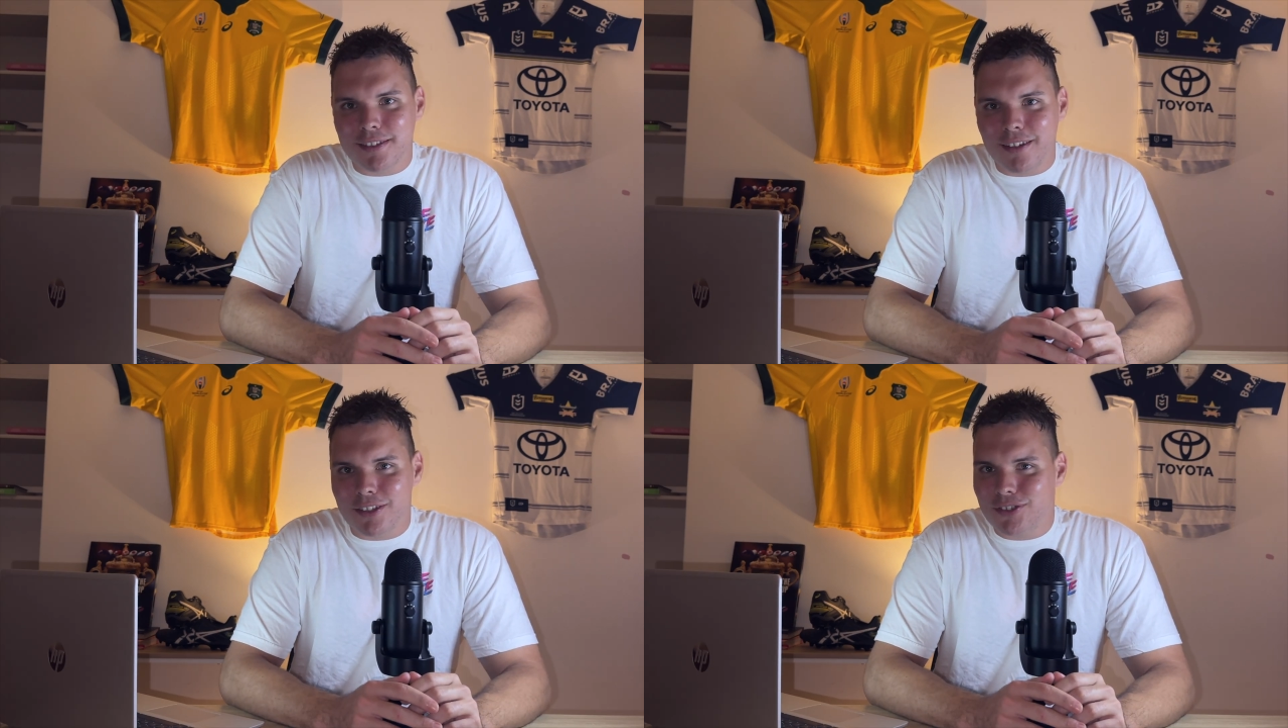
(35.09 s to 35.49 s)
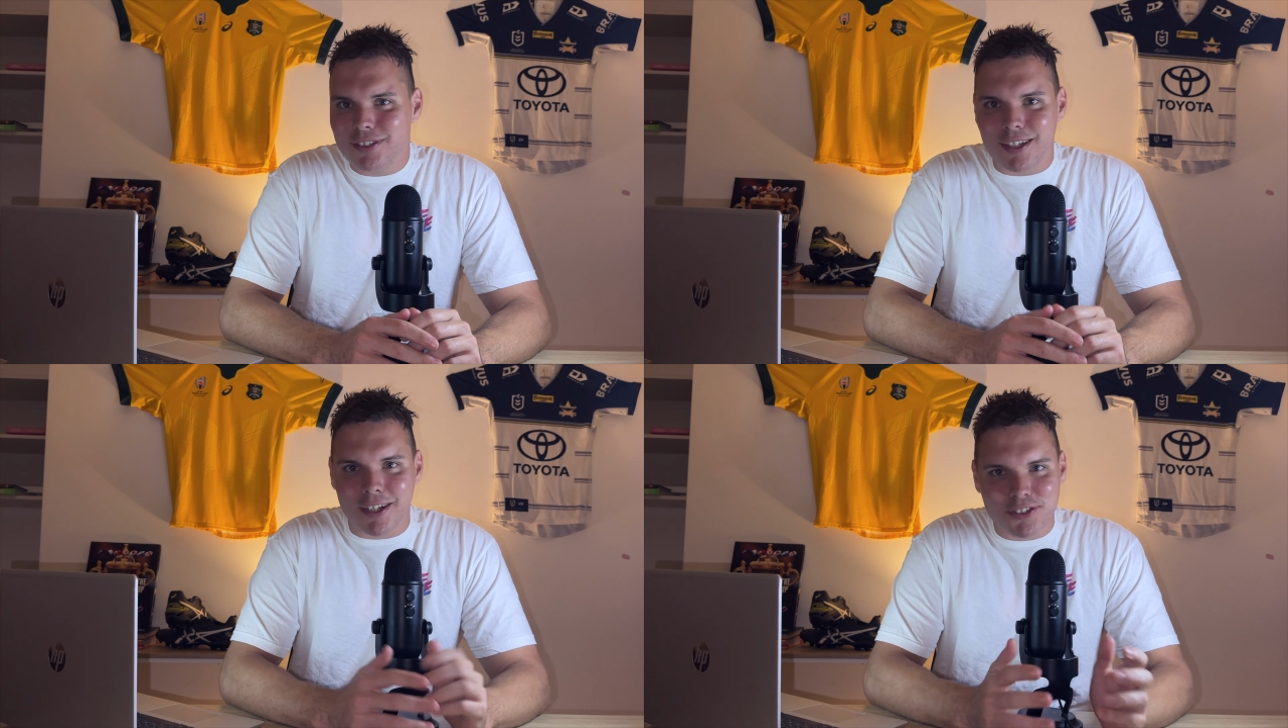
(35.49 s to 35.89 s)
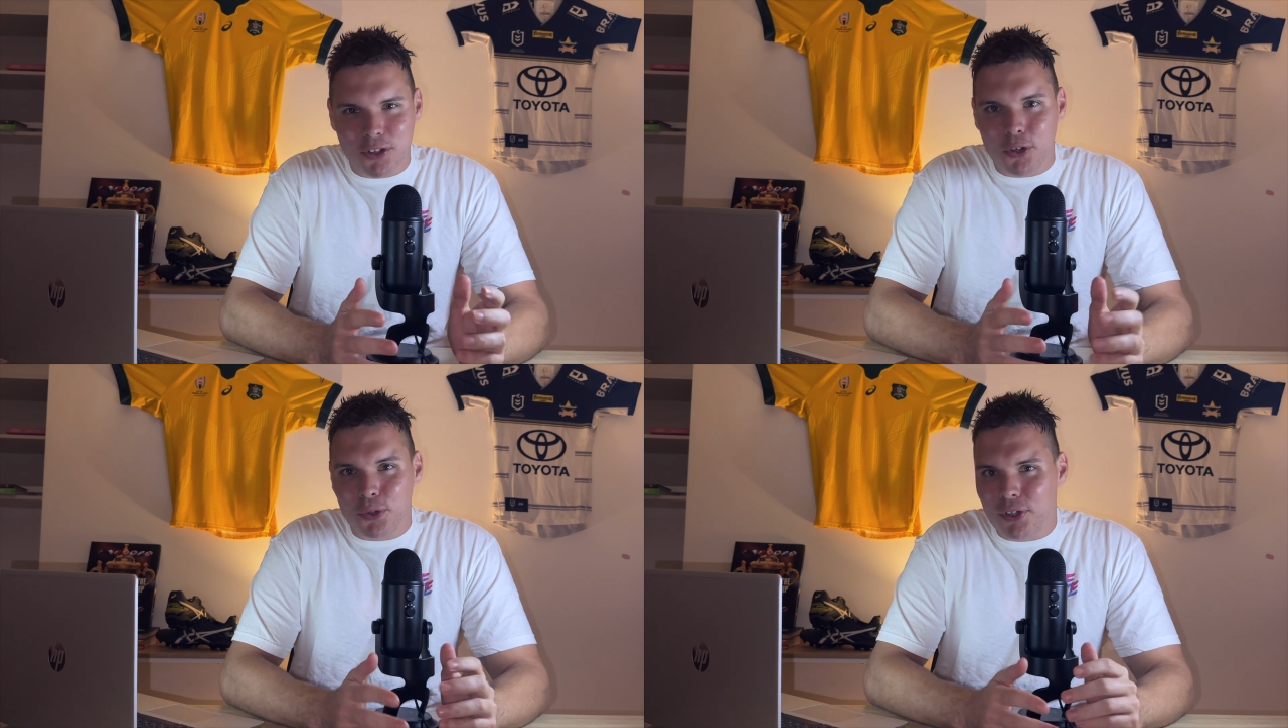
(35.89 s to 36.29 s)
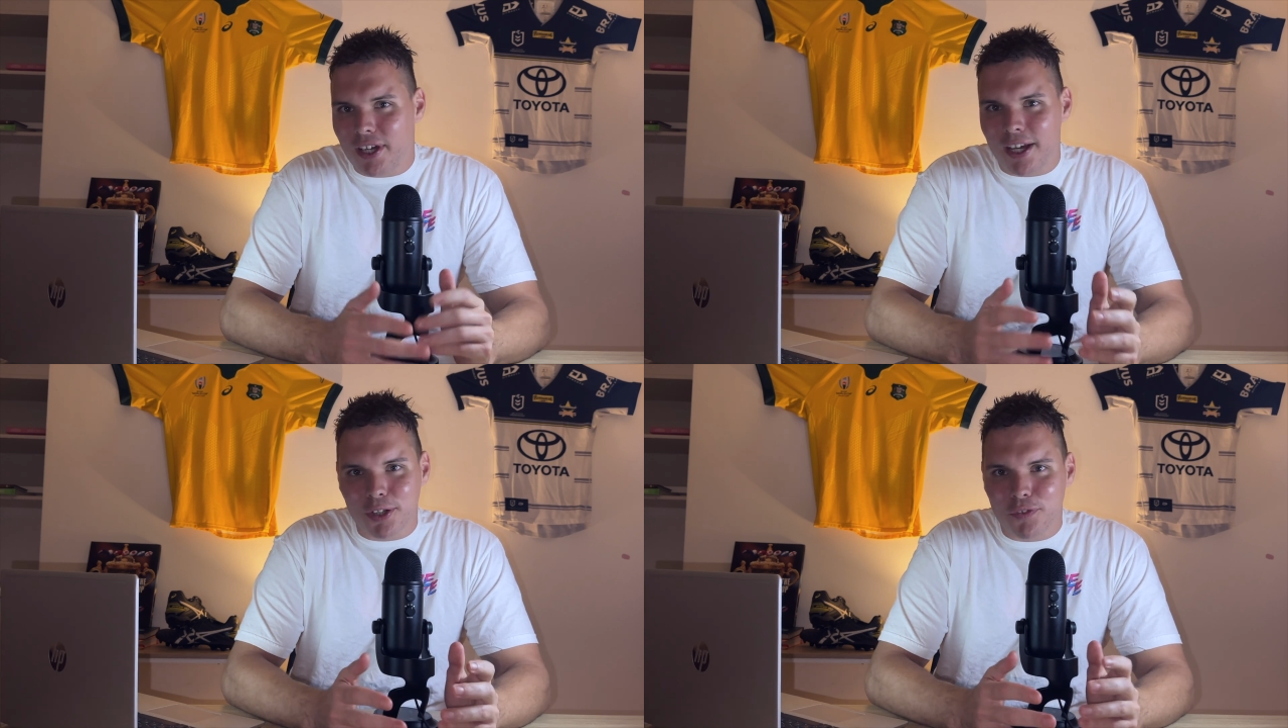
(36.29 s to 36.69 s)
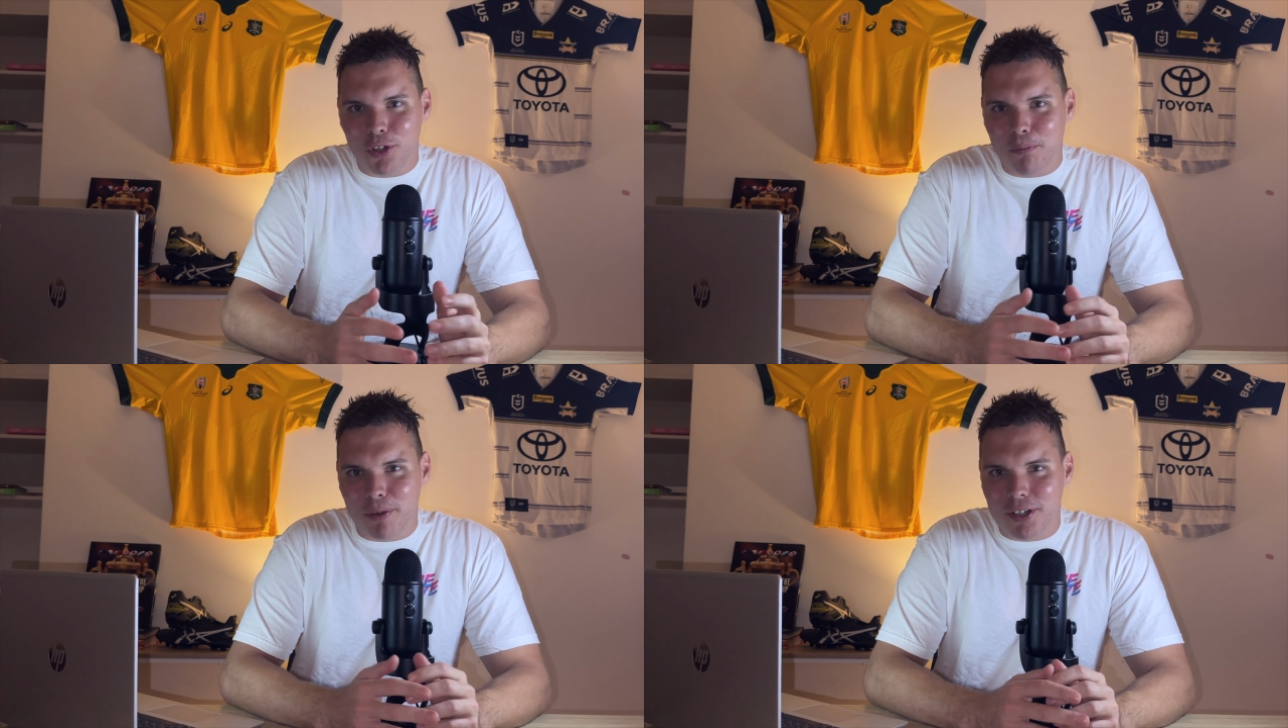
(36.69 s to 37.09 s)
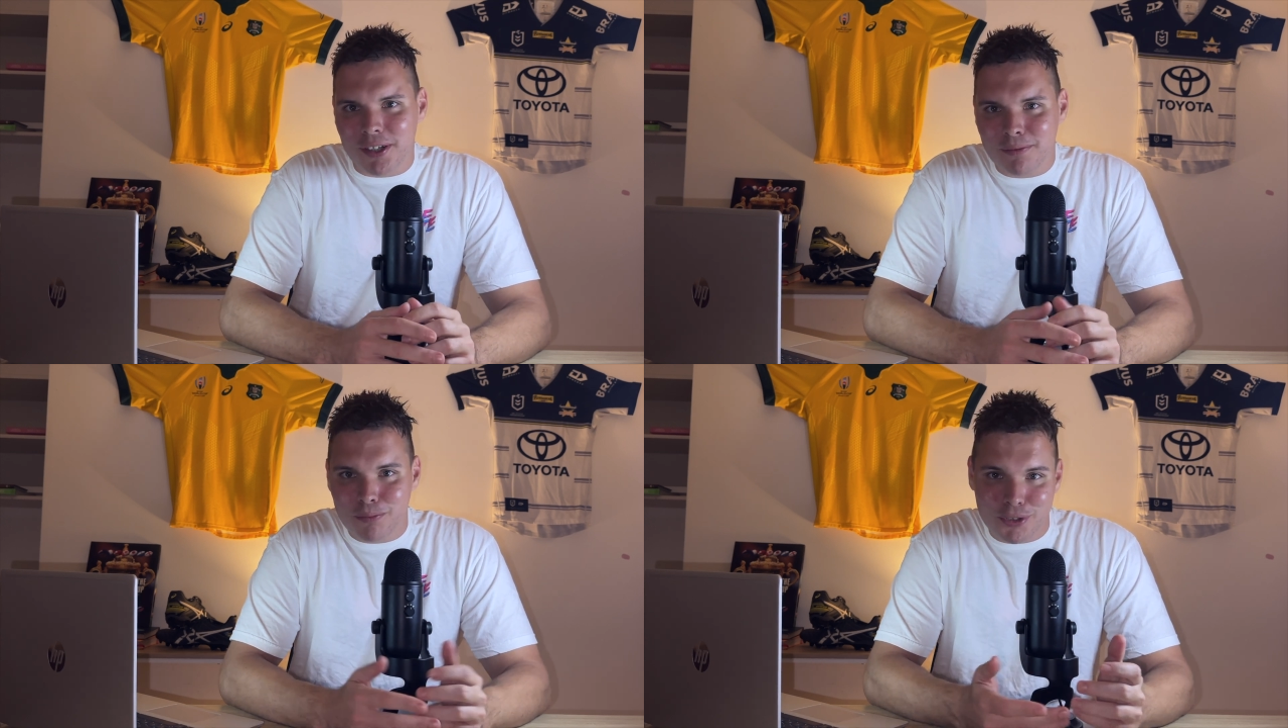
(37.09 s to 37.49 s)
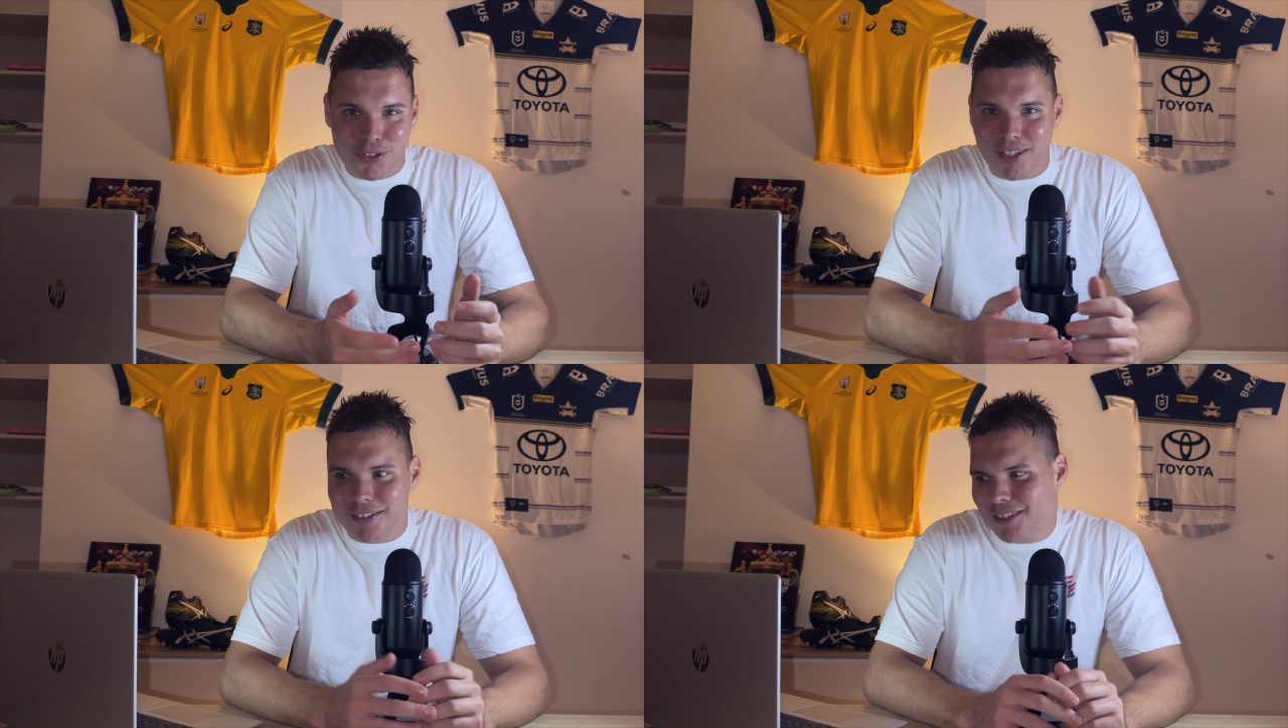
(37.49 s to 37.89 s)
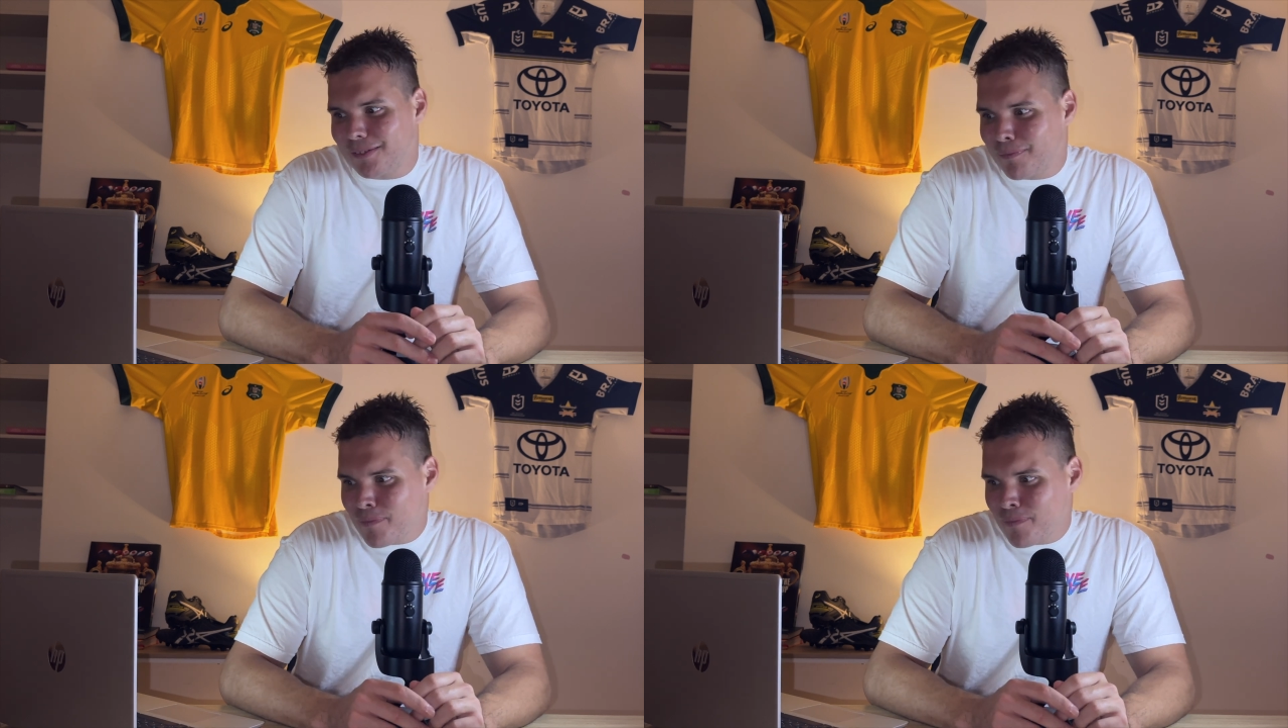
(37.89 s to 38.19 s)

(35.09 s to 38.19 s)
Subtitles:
they just executed a hell of a lot better, which they did.